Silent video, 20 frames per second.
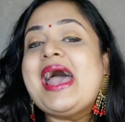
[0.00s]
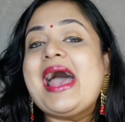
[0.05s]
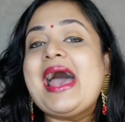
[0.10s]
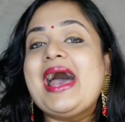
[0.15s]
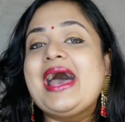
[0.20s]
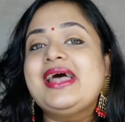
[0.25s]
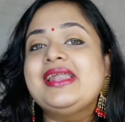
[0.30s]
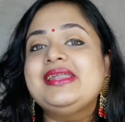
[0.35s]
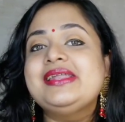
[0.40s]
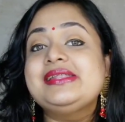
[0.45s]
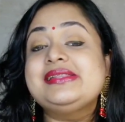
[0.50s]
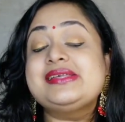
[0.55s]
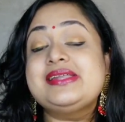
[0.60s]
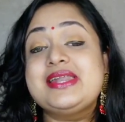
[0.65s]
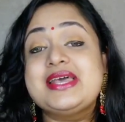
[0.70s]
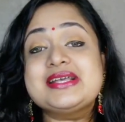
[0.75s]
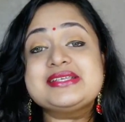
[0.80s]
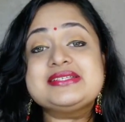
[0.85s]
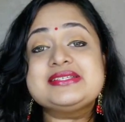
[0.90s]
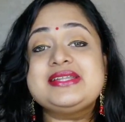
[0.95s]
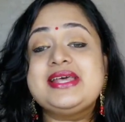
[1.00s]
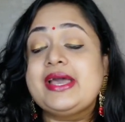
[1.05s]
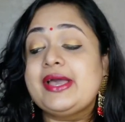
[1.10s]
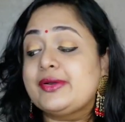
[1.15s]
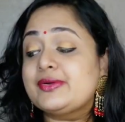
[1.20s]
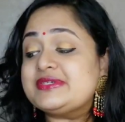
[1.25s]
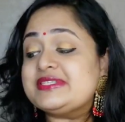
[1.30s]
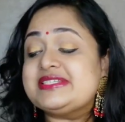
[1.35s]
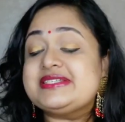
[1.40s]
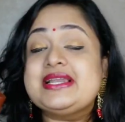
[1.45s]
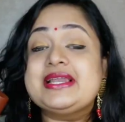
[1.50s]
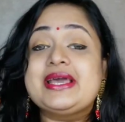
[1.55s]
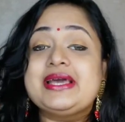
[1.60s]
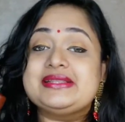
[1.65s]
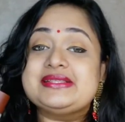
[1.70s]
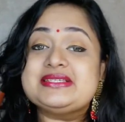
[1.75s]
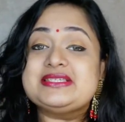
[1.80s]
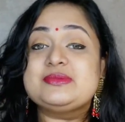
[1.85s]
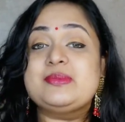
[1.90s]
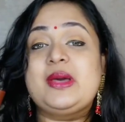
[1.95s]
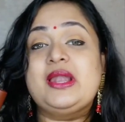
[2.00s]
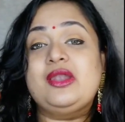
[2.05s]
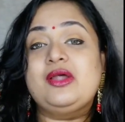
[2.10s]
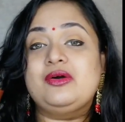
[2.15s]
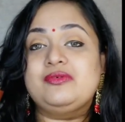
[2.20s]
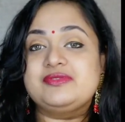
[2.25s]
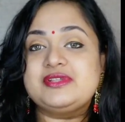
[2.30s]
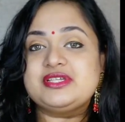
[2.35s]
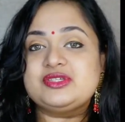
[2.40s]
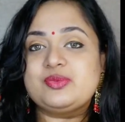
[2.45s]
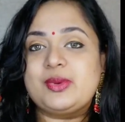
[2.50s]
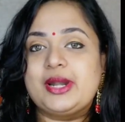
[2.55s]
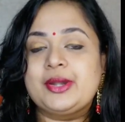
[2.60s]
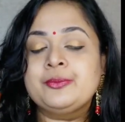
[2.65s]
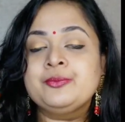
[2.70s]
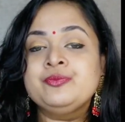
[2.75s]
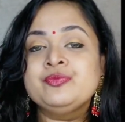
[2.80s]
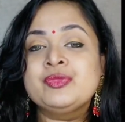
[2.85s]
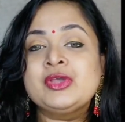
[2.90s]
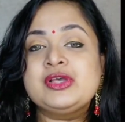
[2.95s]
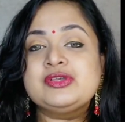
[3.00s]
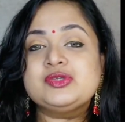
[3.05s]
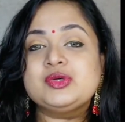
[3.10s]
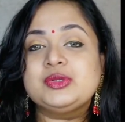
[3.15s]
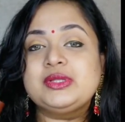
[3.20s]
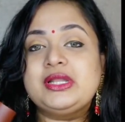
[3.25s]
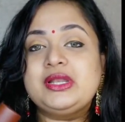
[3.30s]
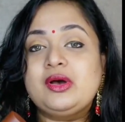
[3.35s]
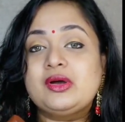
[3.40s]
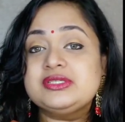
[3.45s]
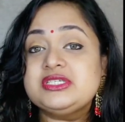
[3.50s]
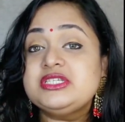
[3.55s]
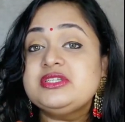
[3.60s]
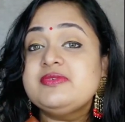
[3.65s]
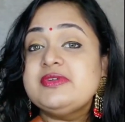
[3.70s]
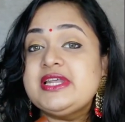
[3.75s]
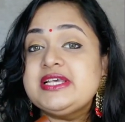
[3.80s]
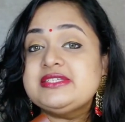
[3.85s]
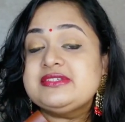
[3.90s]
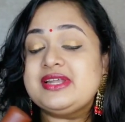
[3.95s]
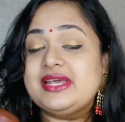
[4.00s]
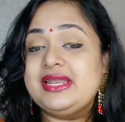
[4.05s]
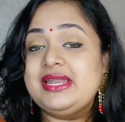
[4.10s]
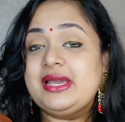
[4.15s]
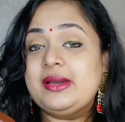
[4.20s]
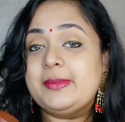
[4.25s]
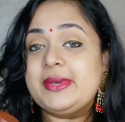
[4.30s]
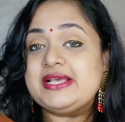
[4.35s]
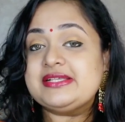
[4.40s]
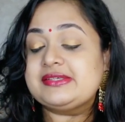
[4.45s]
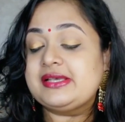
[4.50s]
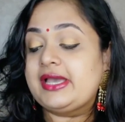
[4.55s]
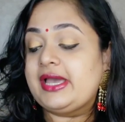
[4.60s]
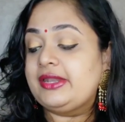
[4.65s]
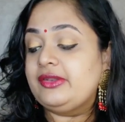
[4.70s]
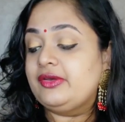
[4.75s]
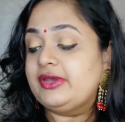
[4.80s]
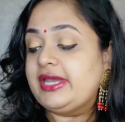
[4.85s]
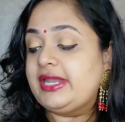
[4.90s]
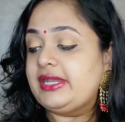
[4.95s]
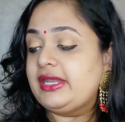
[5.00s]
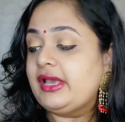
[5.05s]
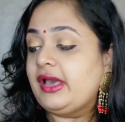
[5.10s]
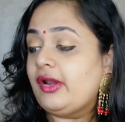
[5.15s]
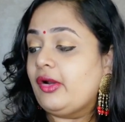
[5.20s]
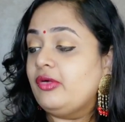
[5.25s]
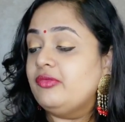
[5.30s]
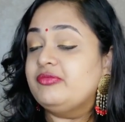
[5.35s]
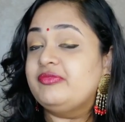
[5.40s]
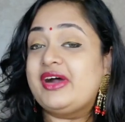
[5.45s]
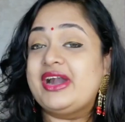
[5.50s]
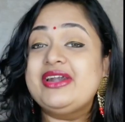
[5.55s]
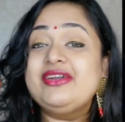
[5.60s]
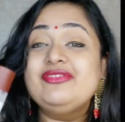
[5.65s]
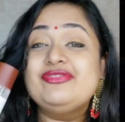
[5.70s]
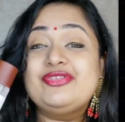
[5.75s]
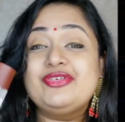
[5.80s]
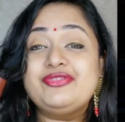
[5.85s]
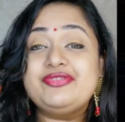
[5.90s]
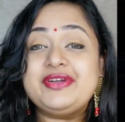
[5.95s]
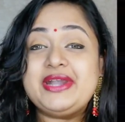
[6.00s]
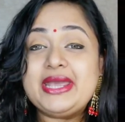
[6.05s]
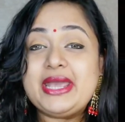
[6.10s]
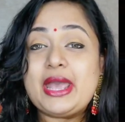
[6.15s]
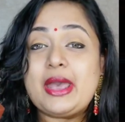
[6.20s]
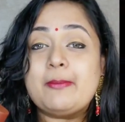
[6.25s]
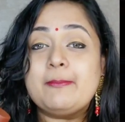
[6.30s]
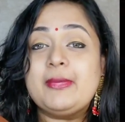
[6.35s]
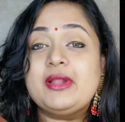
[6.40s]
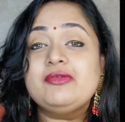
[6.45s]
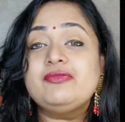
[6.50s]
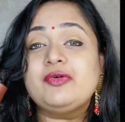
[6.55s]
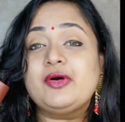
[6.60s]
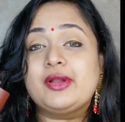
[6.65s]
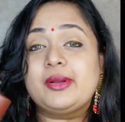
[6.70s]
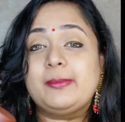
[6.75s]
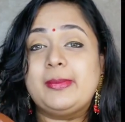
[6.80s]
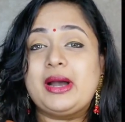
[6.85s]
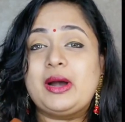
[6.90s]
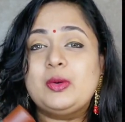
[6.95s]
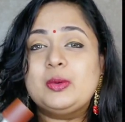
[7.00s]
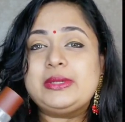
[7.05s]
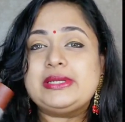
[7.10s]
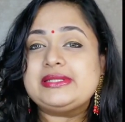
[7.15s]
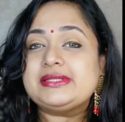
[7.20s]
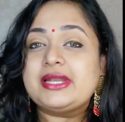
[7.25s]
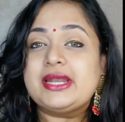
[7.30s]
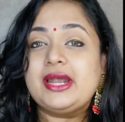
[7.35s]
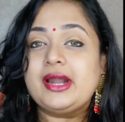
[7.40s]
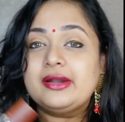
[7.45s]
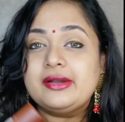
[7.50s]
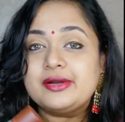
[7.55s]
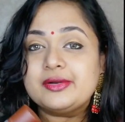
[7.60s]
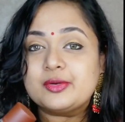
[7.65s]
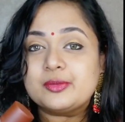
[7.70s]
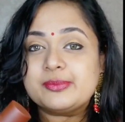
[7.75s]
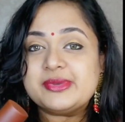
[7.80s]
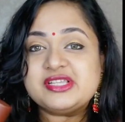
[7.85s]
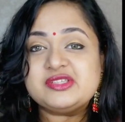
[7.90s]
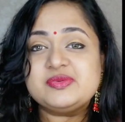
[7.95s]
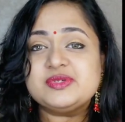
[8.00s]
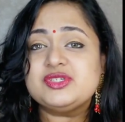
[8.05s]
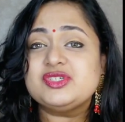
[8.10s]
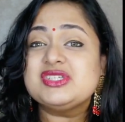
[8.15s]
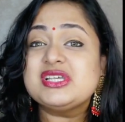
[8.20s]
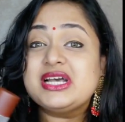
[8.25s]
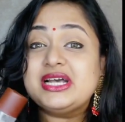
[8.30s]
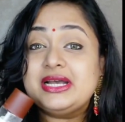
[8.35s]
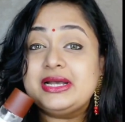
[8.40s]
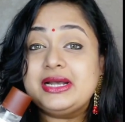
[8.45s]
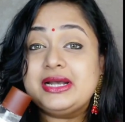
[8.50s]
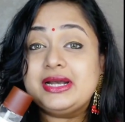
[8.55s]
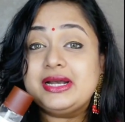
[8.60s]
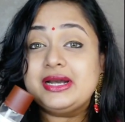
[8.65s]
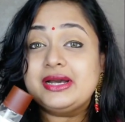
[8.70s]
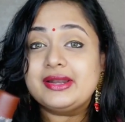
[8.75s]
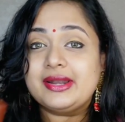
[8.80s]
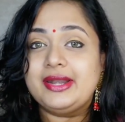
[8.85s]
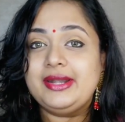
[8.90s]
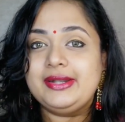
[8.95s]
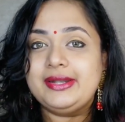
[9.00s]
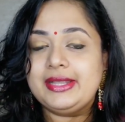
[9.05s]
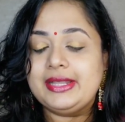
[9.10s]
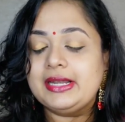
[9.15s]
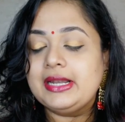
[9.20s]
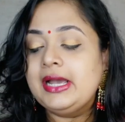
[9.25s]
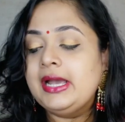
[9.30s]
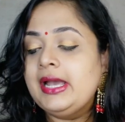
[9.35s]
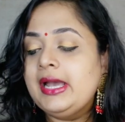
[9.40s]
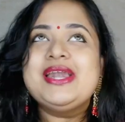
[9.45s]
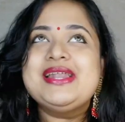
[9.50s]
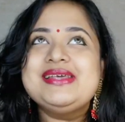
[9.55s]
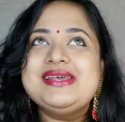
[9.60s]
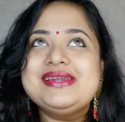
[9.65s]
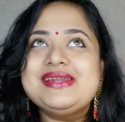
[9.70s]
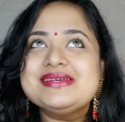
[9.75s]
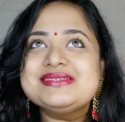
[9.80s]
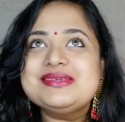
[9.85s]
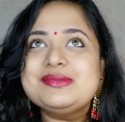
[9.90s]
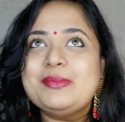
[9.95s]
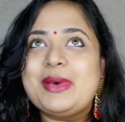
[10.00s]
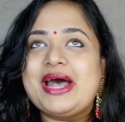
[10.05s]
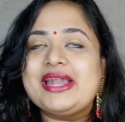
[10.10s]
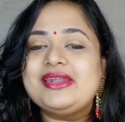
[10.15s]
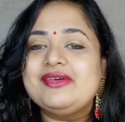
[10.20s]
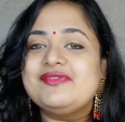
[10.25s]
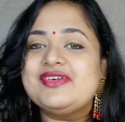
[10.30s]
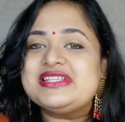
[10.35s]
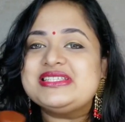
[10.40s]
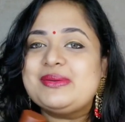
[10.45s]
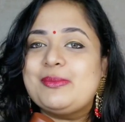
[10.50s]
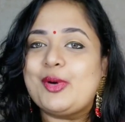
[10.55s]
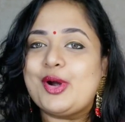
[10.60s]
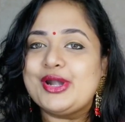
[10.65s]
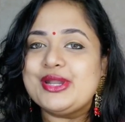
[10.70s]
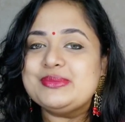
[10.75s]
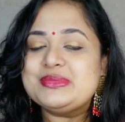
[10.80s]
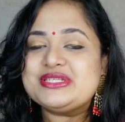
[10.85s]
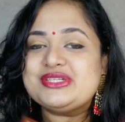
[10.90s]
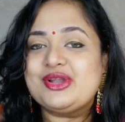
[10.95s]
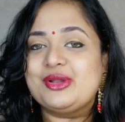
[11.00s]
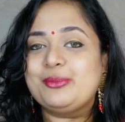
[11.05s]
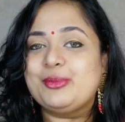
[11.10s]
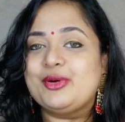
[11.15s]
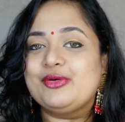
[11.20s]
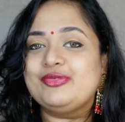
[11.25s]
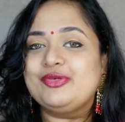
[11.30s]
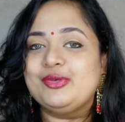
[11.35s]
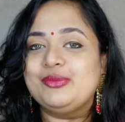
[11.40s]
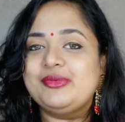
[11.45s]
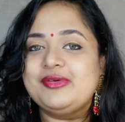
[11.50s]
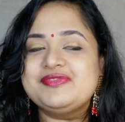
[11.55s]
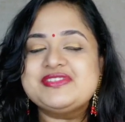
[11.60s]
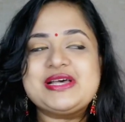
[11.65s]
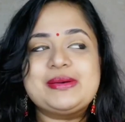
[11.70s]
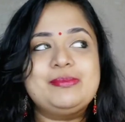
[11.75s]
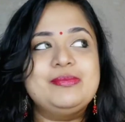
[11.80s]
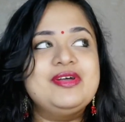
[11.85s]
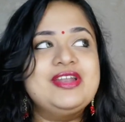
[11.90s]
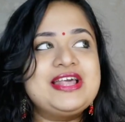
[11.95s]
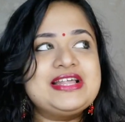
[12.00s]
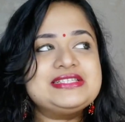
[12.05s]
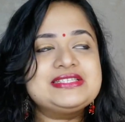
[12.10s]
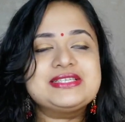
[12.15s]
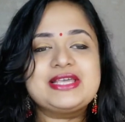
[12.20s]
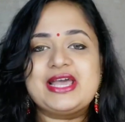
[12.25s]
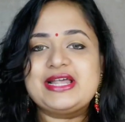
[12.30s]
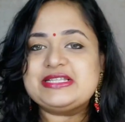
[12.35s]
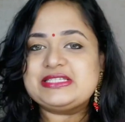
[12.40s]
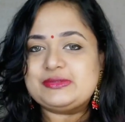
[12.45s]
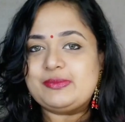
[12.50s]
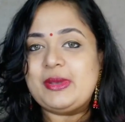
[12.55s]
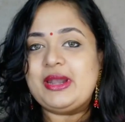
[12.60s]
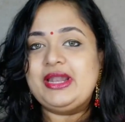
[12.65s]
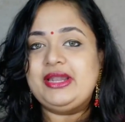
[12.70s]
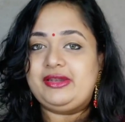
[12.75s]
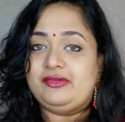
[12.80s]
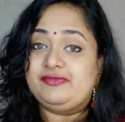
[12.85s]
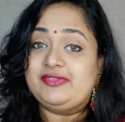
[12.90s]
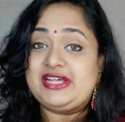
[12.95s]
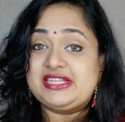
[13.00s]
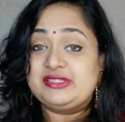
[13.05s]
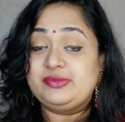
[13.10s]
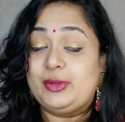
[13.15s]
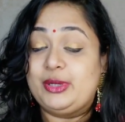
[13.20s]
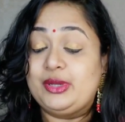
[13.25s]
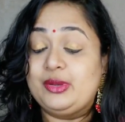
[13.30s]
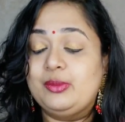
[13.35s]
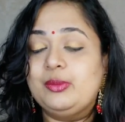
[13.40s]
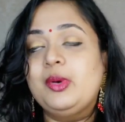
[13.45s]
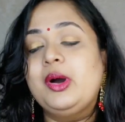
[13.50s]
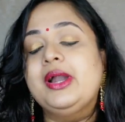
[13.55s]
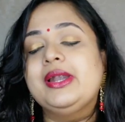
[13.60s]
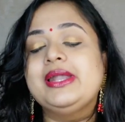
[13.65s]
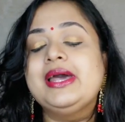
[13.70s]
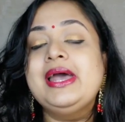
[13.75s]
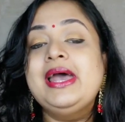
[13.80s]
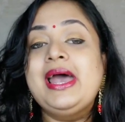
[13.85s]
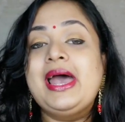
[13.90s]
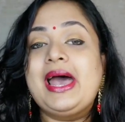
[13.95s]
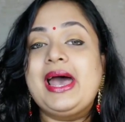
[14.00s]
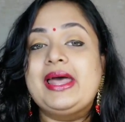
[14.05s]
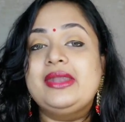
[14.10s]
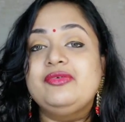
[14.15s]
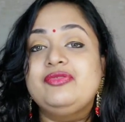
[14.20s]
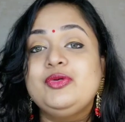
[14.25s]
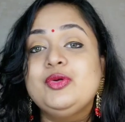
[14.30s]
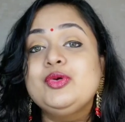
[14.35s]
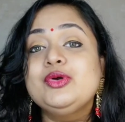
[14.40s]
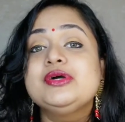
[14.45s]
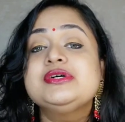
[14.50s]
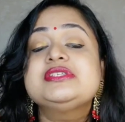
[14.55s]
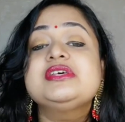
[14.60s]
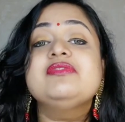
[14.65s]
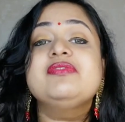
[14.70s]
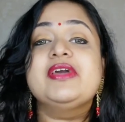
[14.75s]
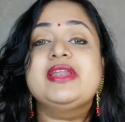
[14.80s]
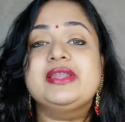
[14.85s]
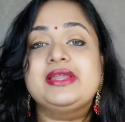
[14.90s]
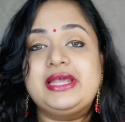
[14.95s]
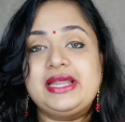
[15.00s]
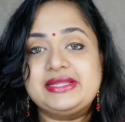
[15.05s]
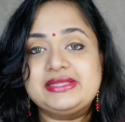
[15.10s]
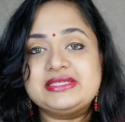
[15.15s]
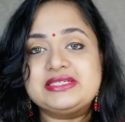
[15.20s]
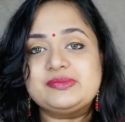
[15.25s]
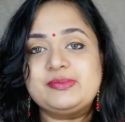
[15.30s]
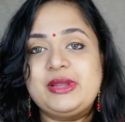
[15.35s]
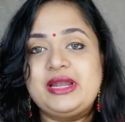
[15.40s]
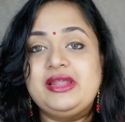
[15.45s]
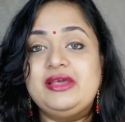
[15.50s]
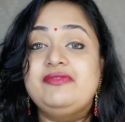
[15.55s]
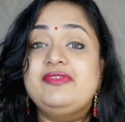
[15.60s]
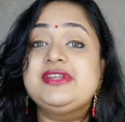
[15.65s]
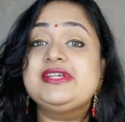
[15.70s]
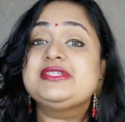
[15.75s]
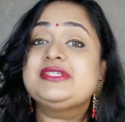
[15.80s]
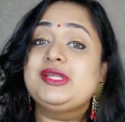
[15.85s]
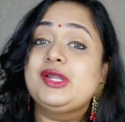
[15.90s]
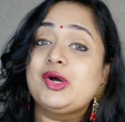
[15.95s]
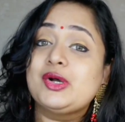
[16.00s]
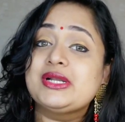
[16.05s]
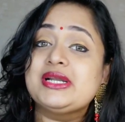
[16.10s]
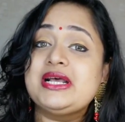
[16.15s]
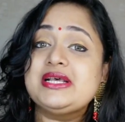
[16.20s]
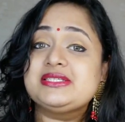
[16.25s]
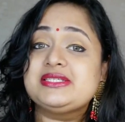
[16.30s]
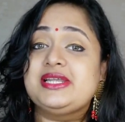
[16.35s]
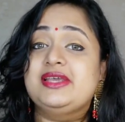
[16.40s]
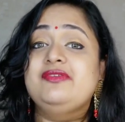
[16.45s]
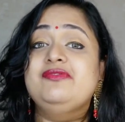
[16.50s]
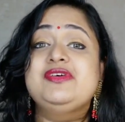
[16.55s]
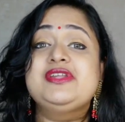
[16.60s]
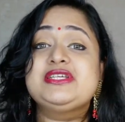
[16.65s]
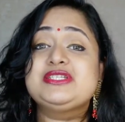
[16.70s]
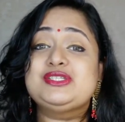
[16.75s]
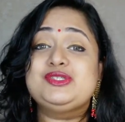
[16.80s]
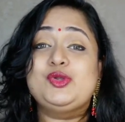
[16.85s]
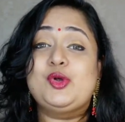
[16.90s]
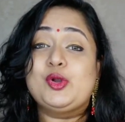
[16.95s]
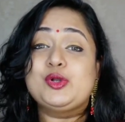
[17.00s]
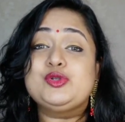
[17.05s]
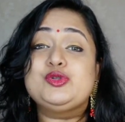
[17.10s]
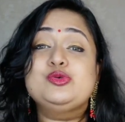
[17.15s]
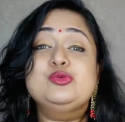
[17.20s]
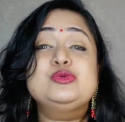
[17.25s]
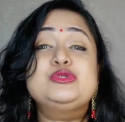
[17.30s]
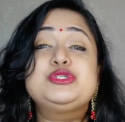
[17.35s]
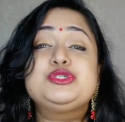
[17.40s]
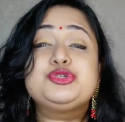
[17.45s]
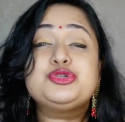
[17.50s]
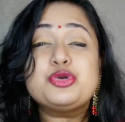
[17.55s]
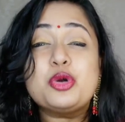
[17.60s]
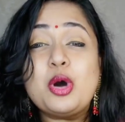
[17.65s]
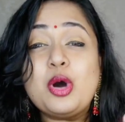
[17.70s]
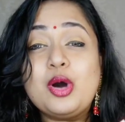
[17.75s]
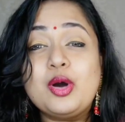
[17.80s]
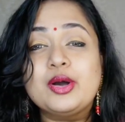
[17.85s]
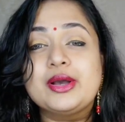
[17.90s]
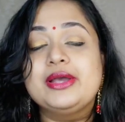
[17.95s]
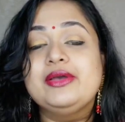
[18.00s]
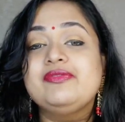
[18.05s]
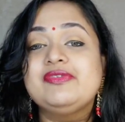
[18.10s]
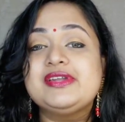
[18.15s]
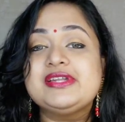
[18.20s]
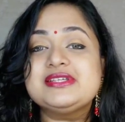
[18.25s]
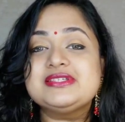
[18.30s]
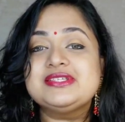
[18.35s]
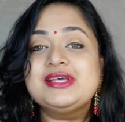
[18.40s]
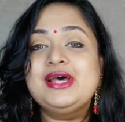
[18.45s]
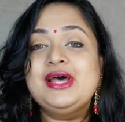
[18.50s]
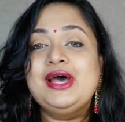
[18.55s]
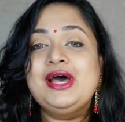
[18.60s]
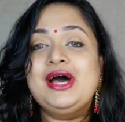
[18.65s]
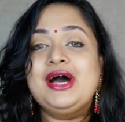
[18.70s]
and the next day I could still get the smell of this one. So the longevity is really amazing, and you're getting around 150 ml for about 300 rupees, which is a great deal. It doesn't matter if it's a body mist or a perfume. If someone else can smell it, if that's what you want, and if you yourself can get the smell, if it is long lasting, if it is not too strong, if it is